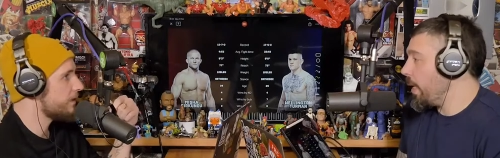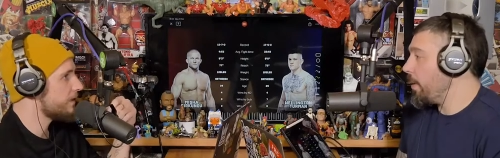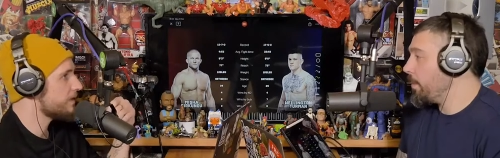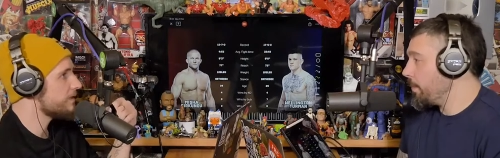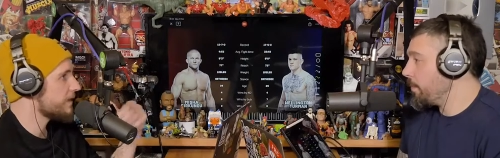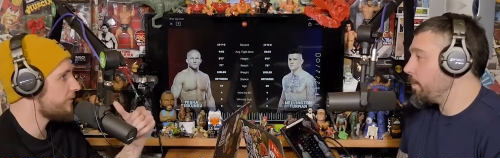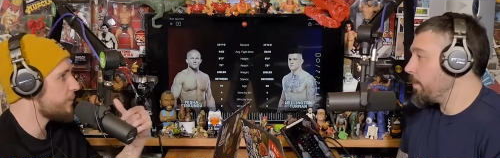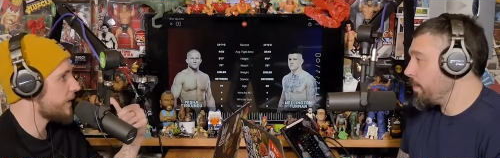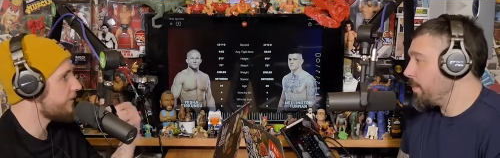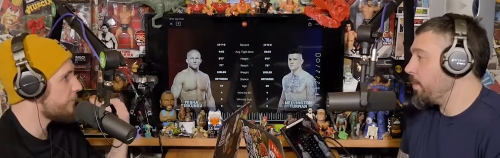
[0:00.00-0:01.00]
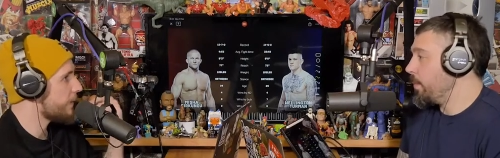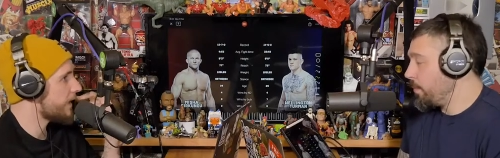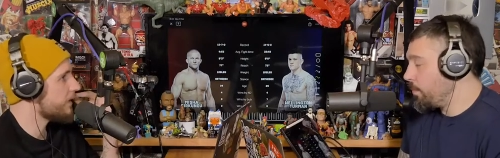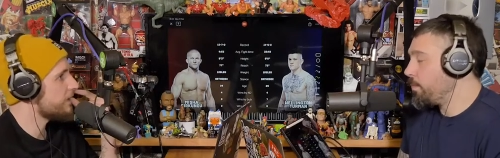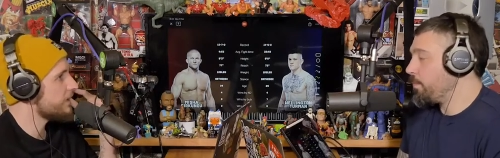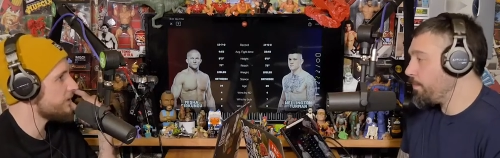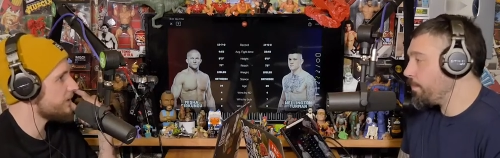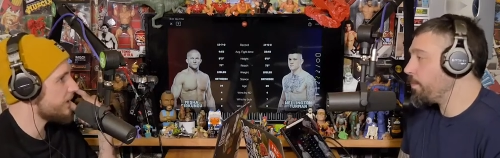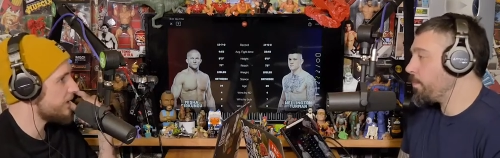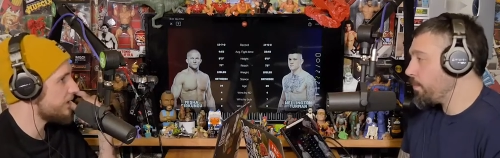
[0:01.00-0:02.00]
Speaker 1: yeah. the distance, have a bit of a better
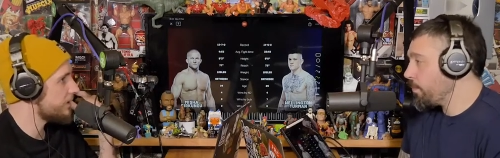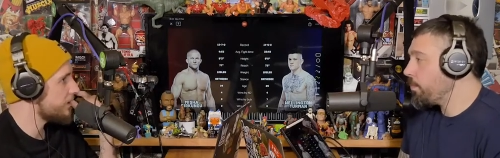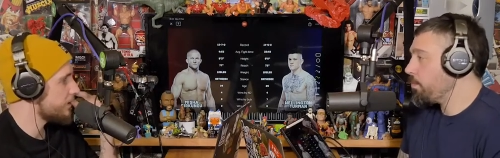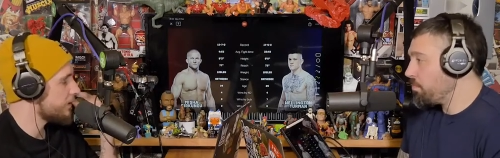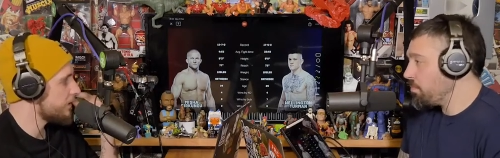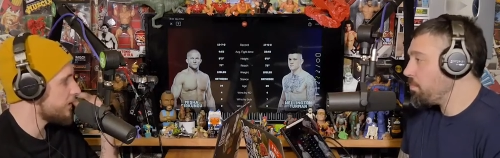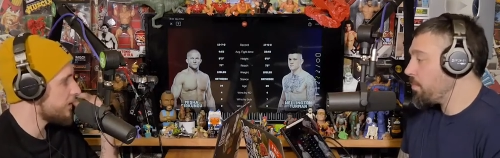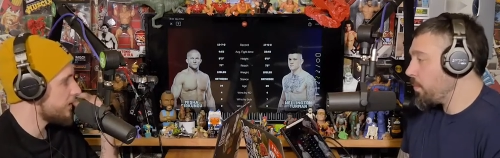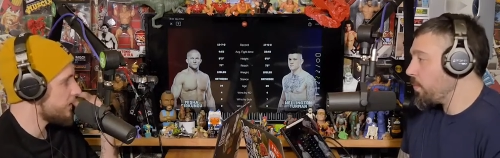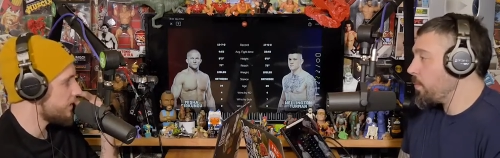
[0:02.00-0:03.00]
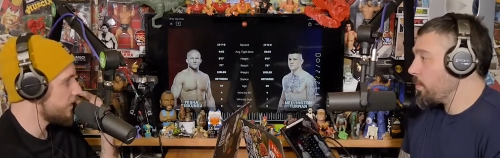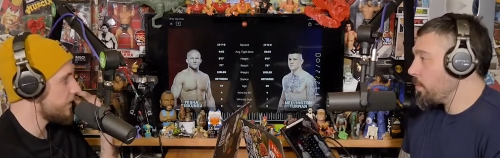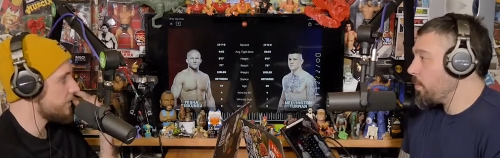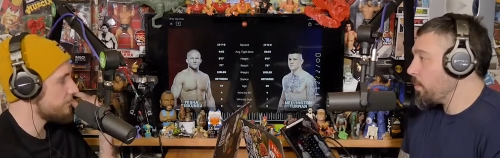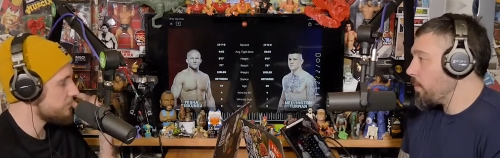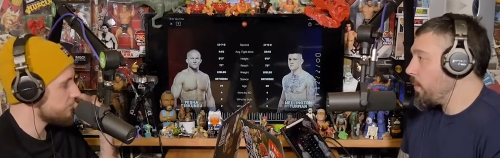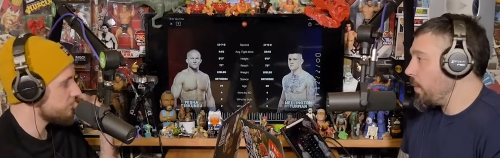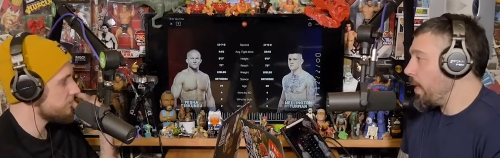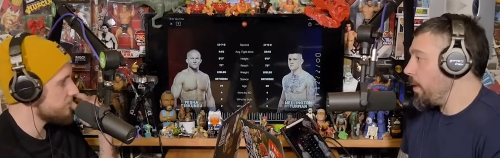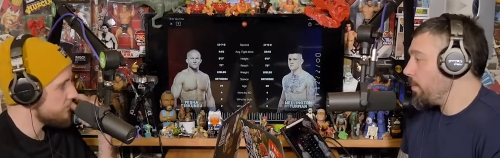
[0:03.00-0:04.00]
conditioning, and yeah,
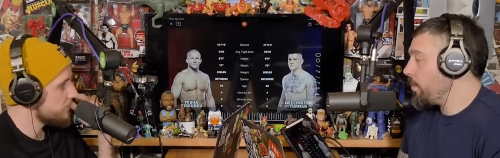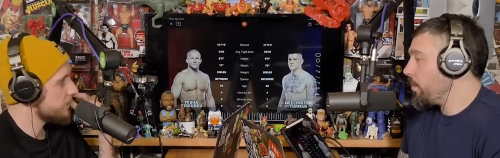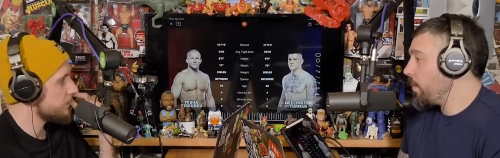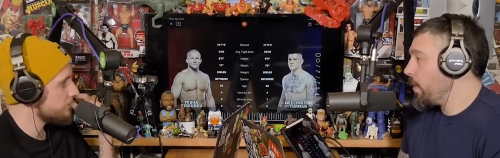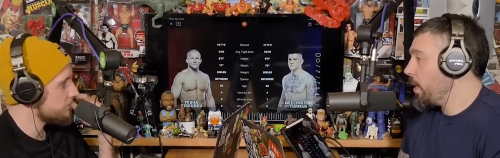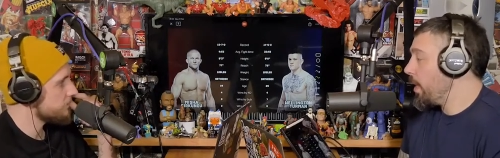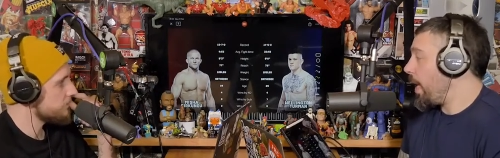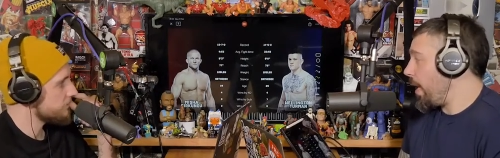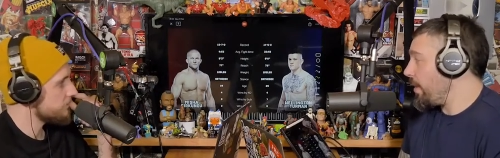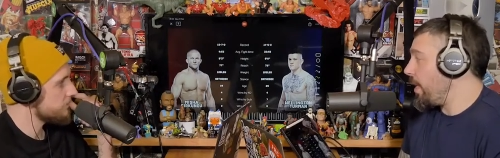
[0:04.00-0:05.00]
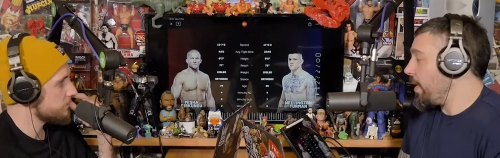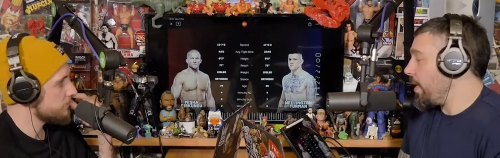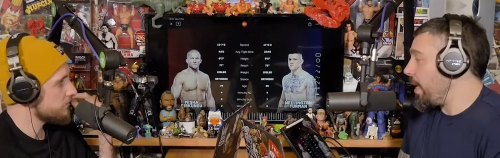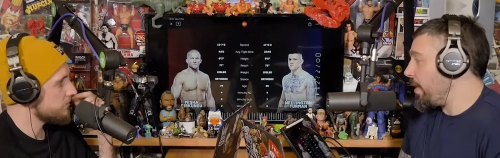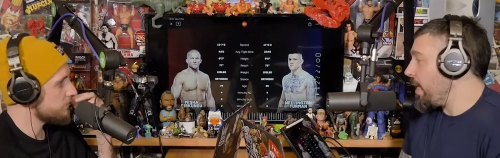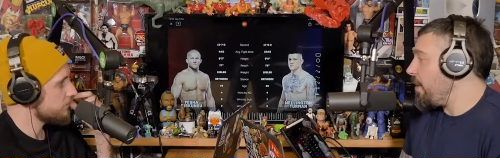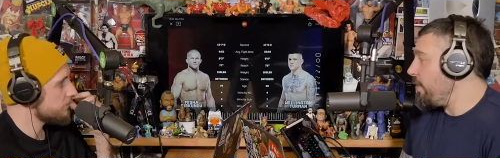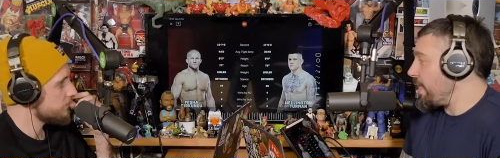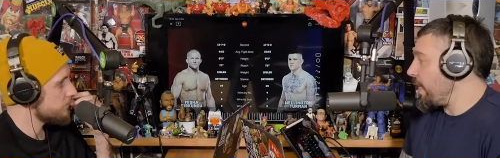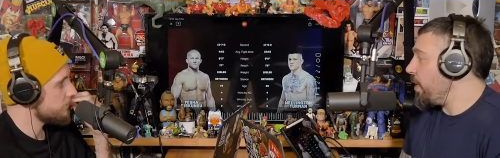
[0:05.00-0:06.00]
yeah, yeah. I think I think if
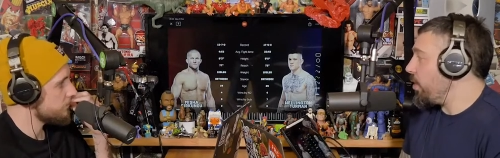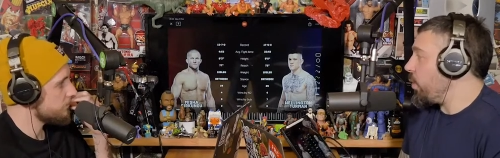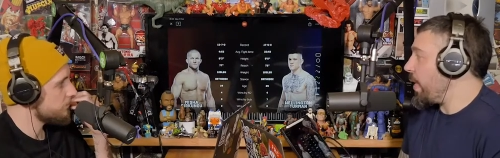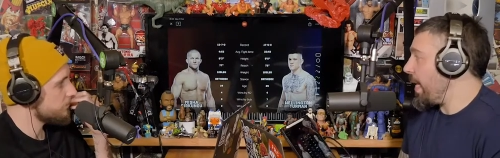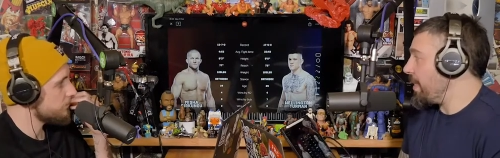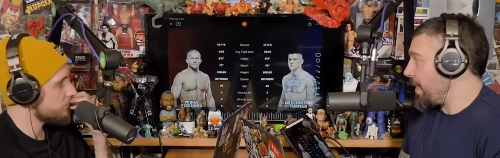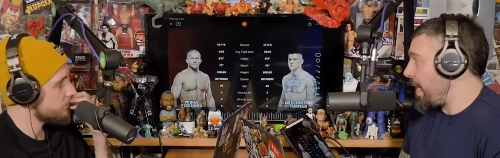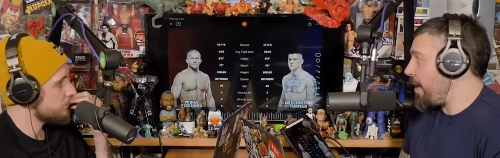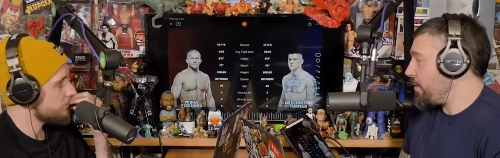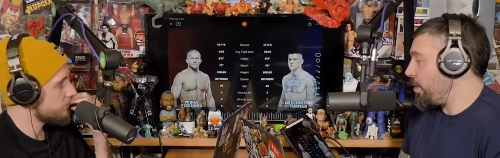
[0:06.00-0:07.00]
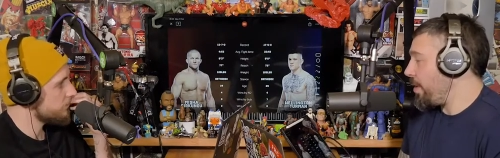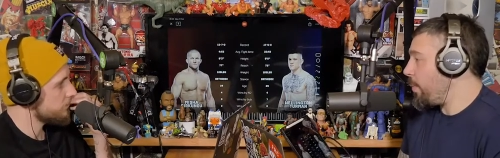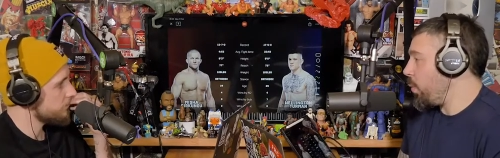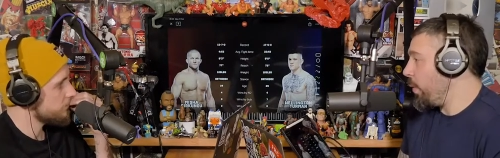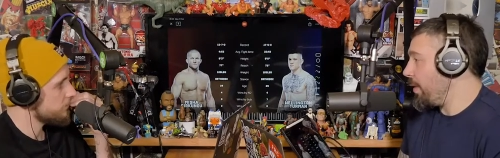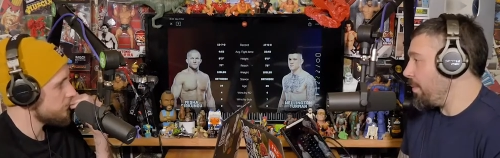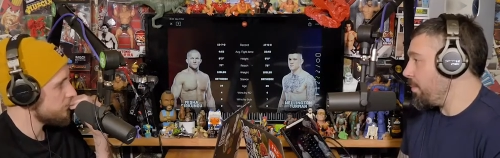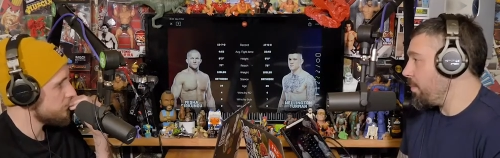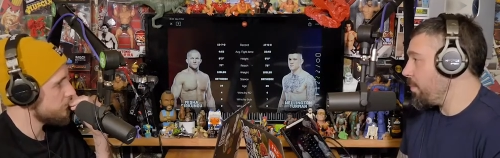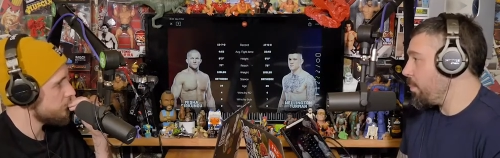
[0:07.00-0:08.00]
he's going to do that, he's going to have to grapple with
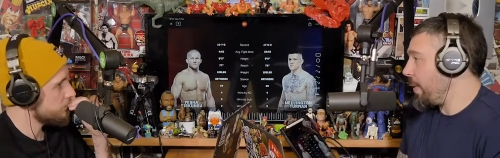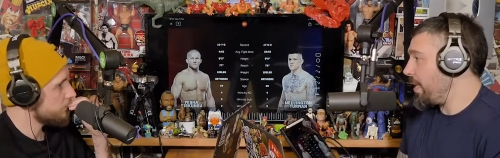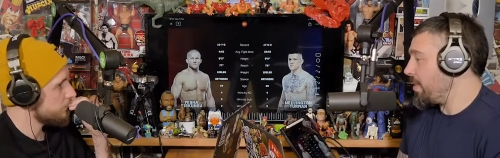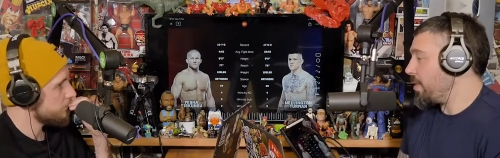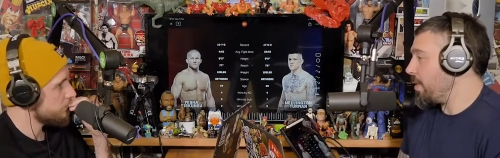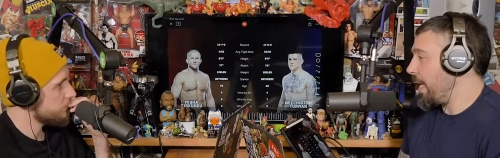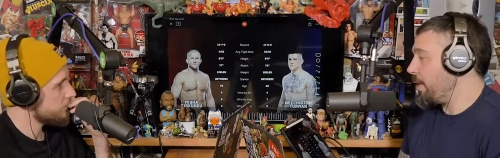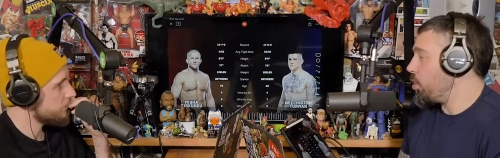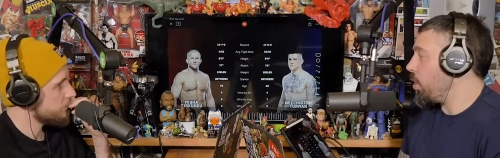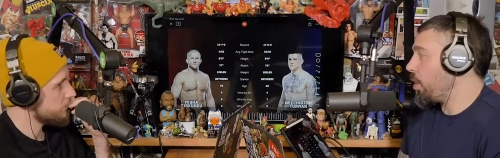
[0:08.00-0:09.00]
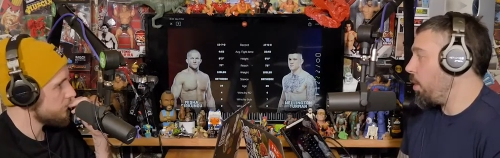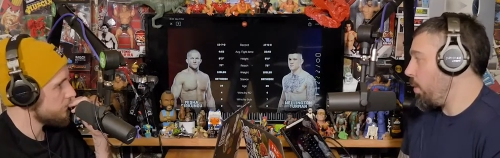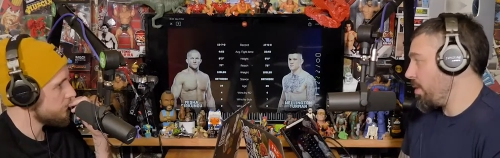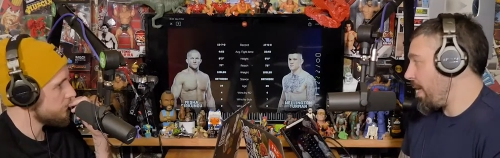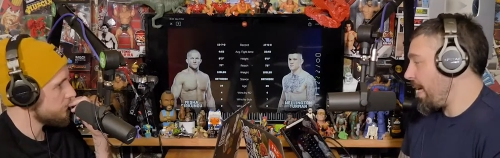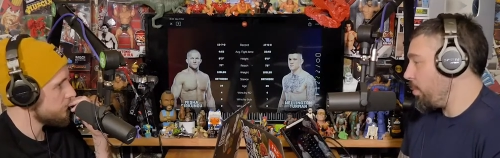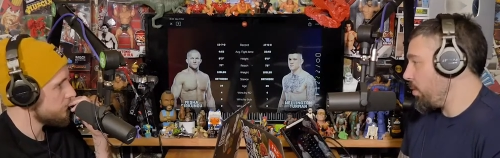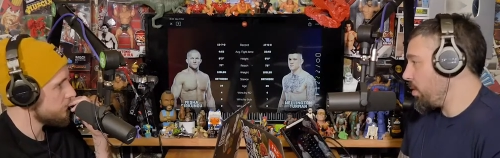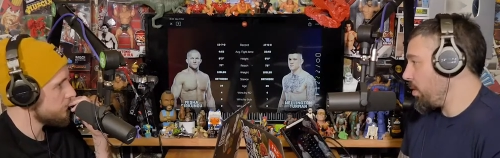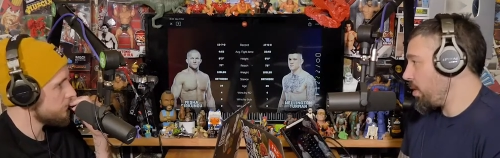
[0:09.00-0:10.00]
him, because like Jocko wasn't able to